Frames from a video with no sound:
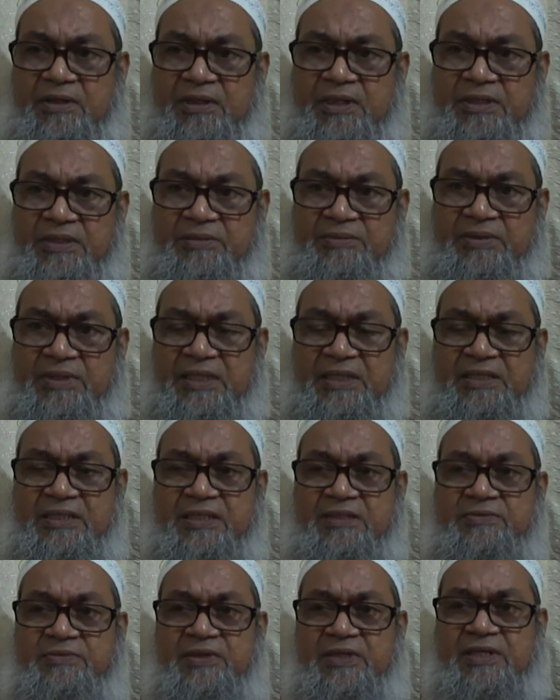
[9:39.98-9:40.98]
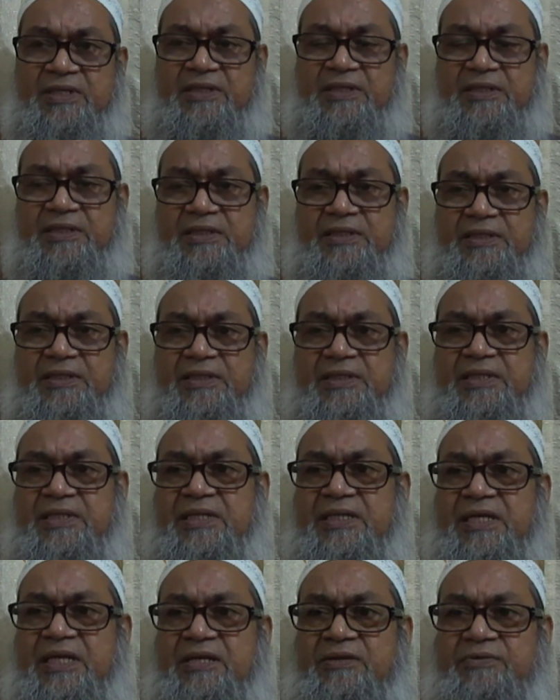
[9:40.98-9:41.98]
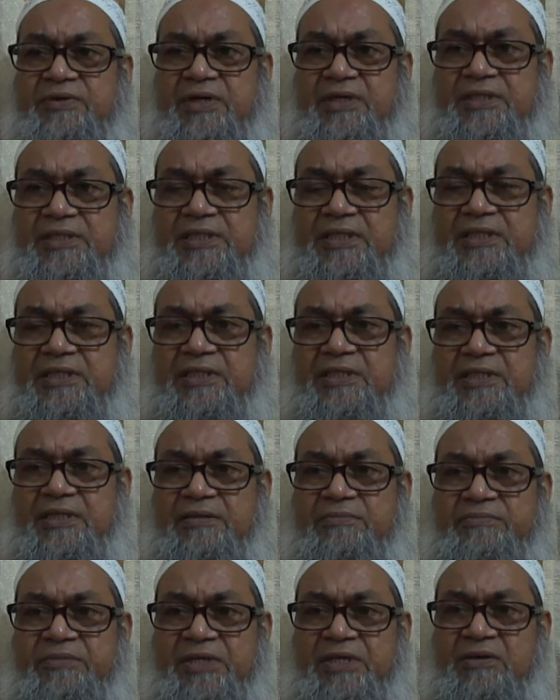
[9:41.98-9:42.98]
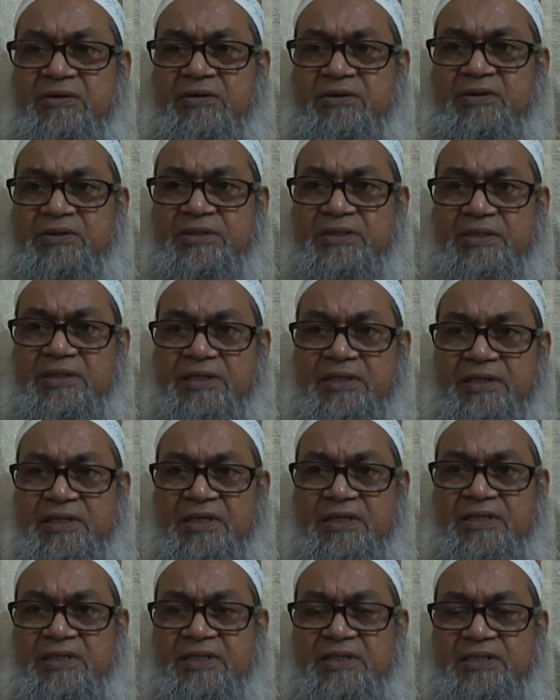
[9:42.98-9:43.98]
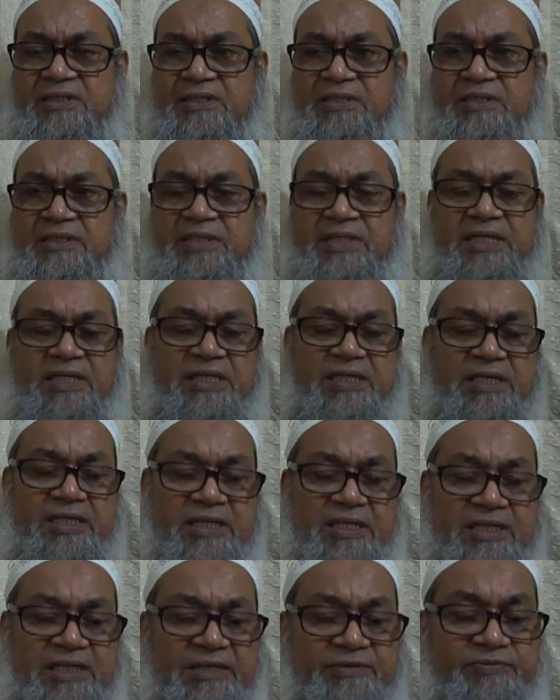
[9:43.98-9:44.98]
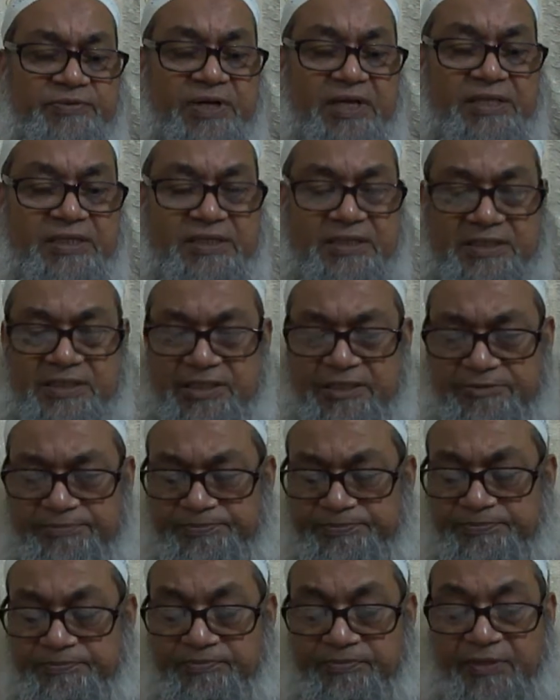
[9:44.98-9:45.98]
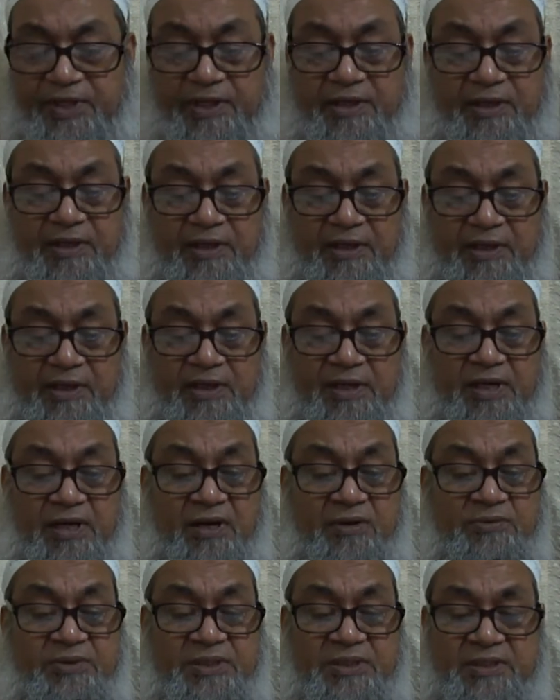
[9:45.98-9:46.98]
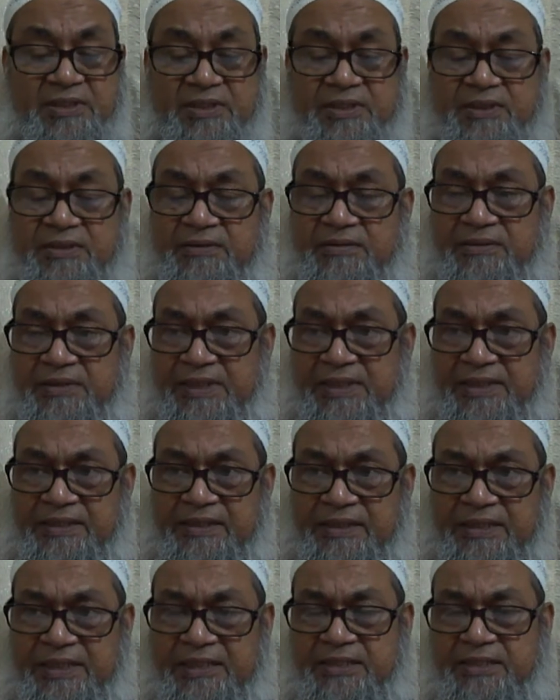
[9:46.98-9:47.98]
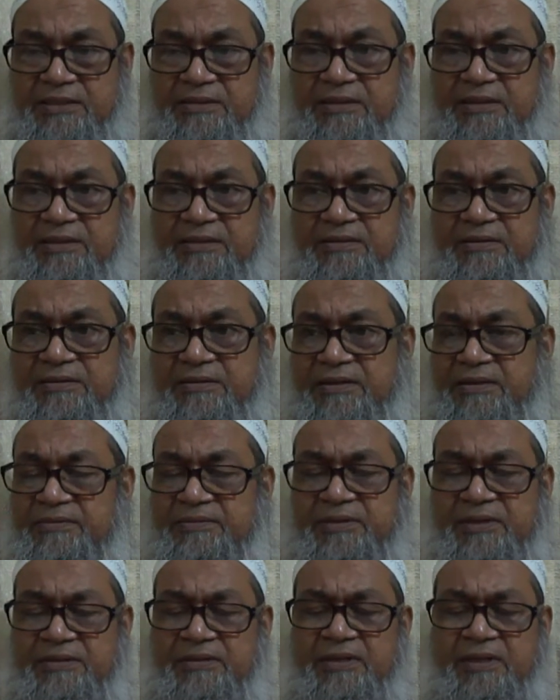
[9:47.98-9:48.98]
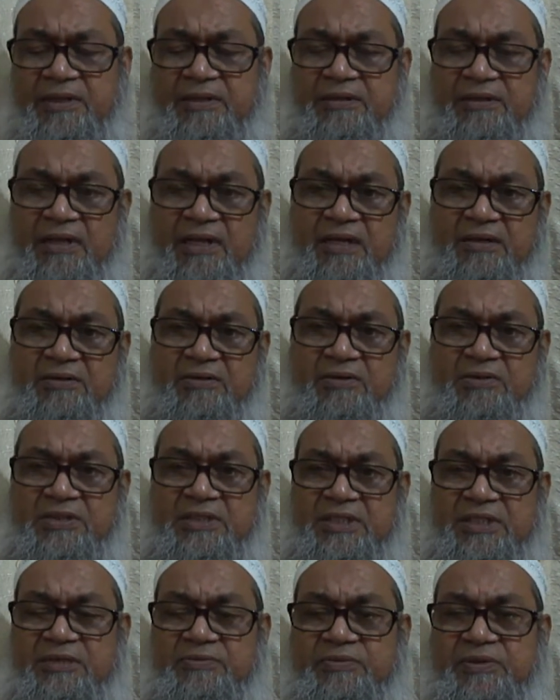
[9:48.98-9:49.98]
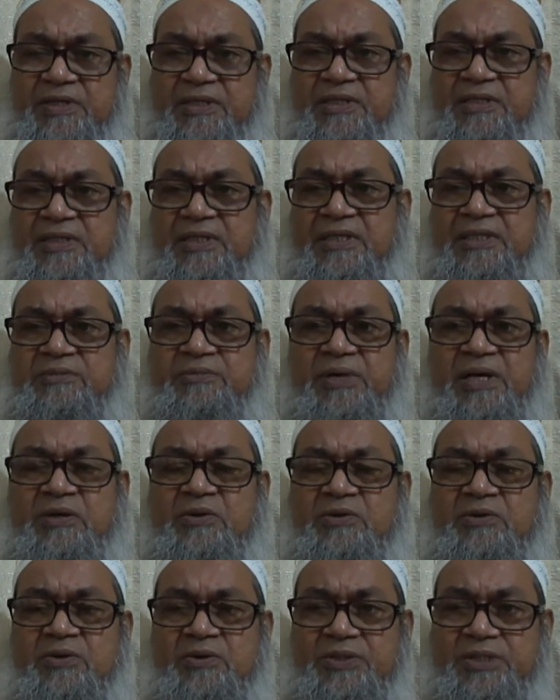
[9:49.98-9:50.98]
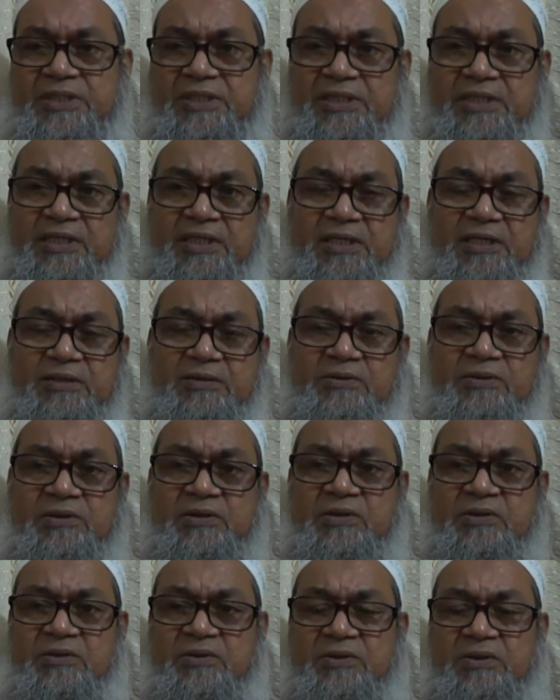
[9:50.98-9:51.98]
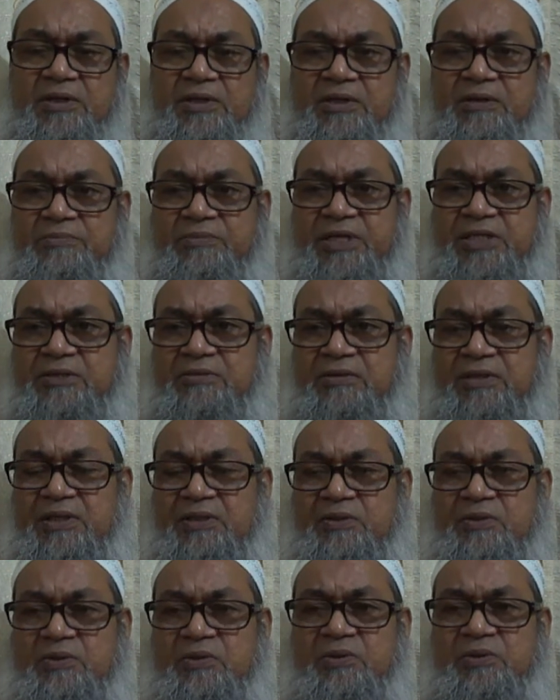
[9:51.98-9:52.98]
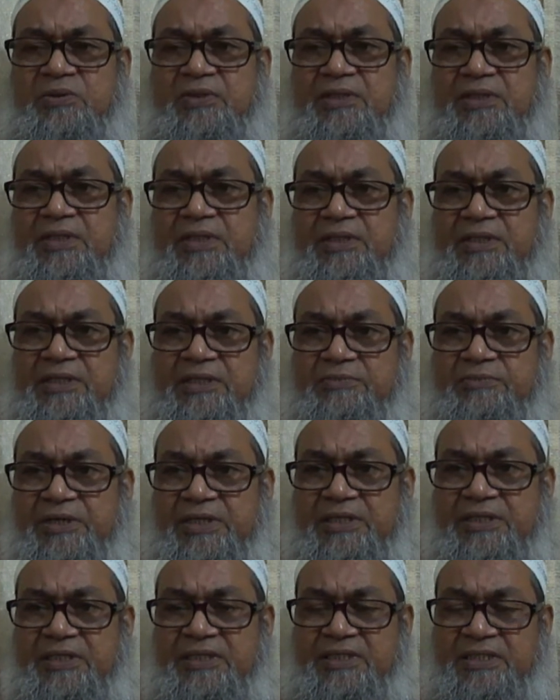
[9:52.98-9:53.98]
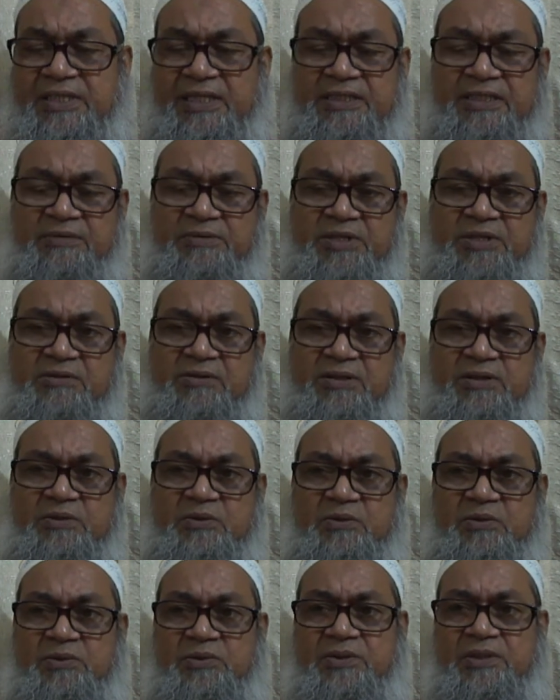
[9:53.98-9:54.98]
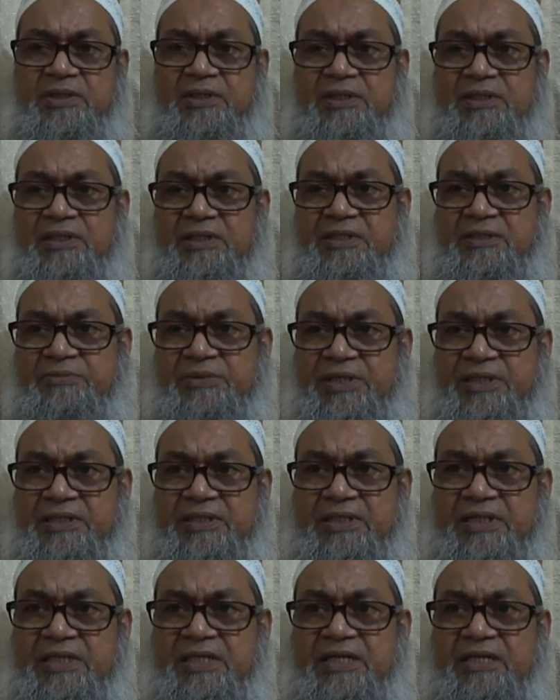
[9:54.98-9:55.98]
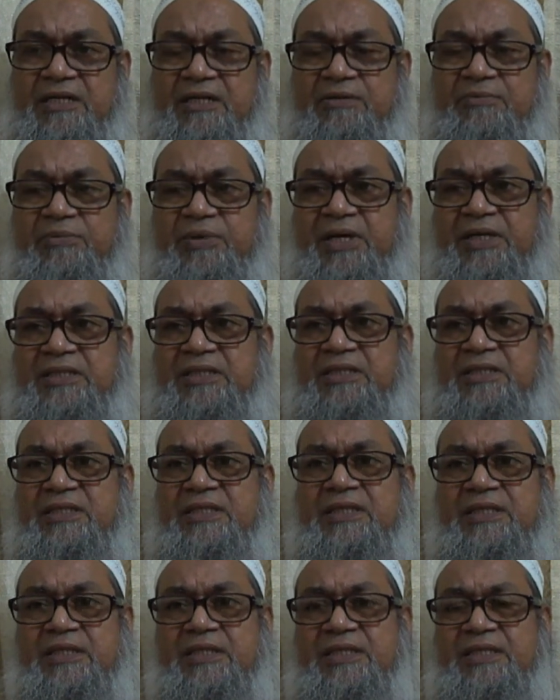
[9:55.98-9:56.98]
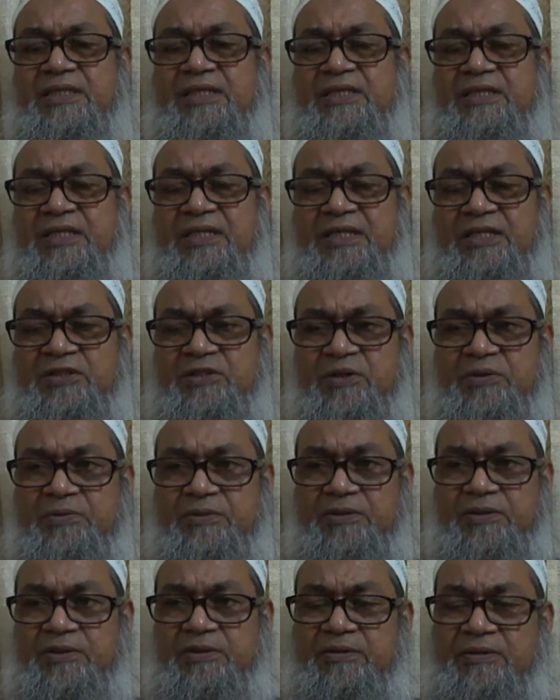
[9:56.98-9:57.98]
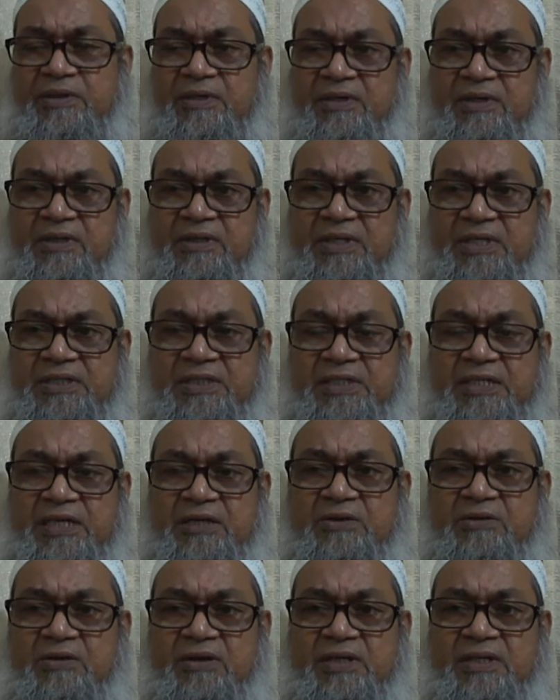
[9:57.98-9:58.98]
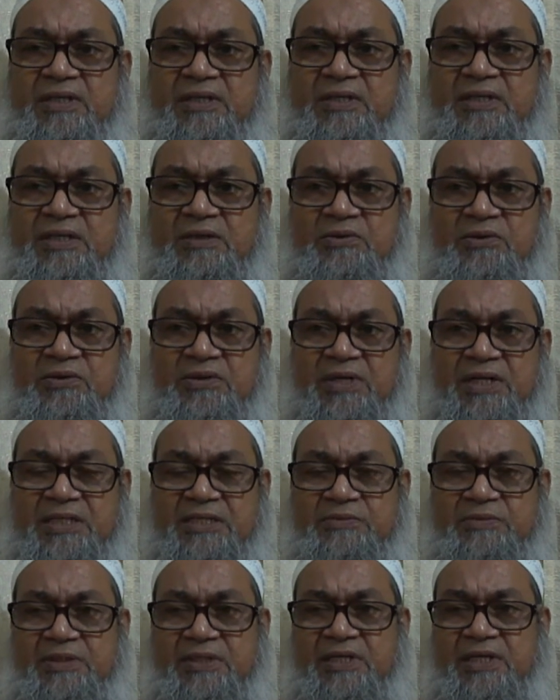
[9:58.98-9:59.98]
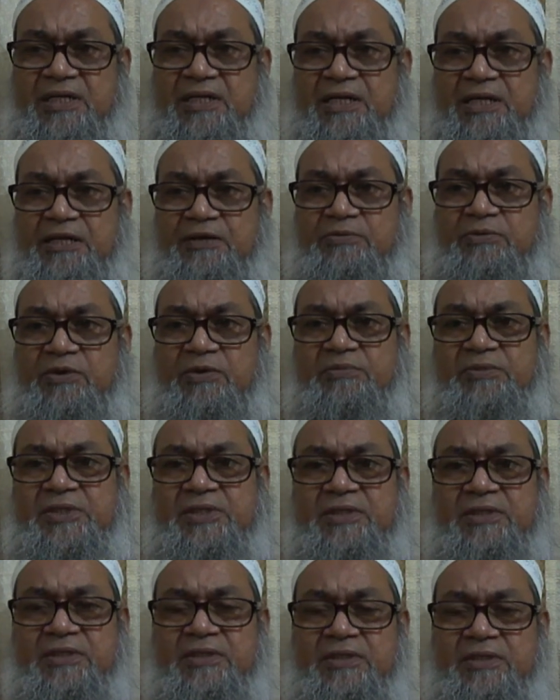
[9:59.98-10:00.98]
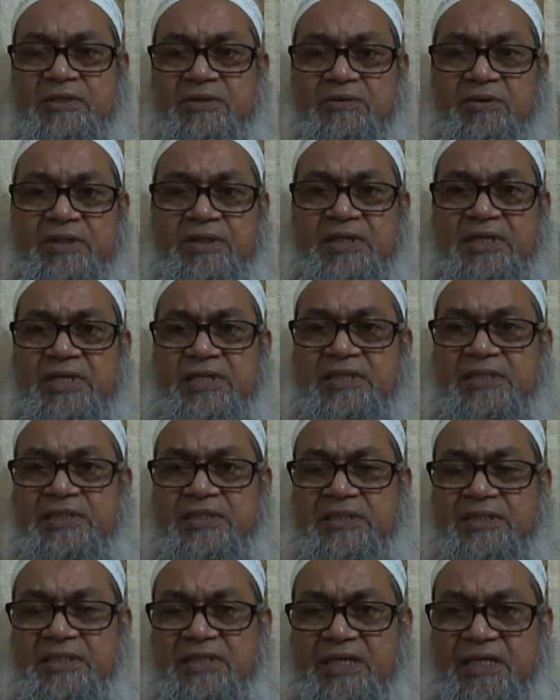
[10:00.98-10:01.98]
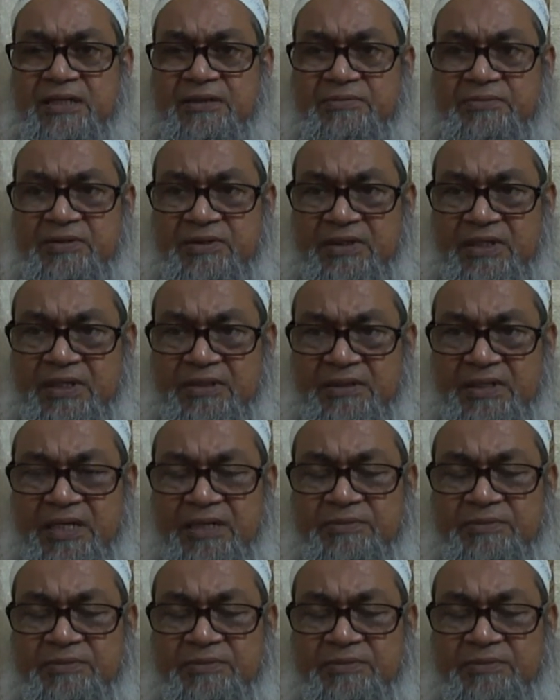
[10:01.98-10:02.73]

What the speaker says: interfere the renal function, may cause interstitial nephritis. Now the next third toxic effect is myotoxic. We know muscular tone is skeletal muscular tone is maintained by the release of acetylcholine neurotransmitter from the cholinergic nerve